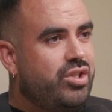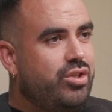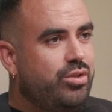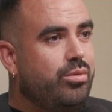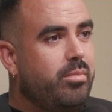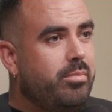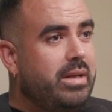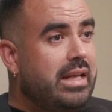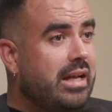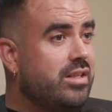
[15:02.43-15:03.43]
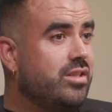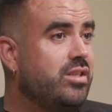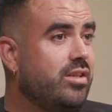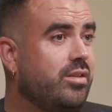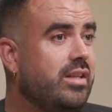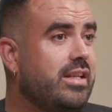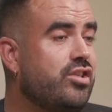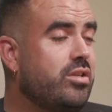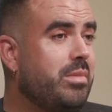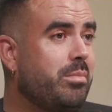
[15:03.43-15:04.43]
to me and to the
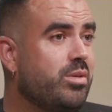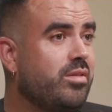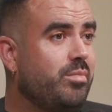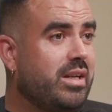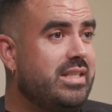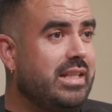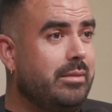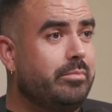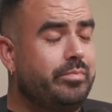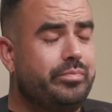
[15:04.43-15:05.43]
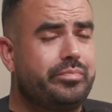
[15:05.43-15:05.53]
initial members of my team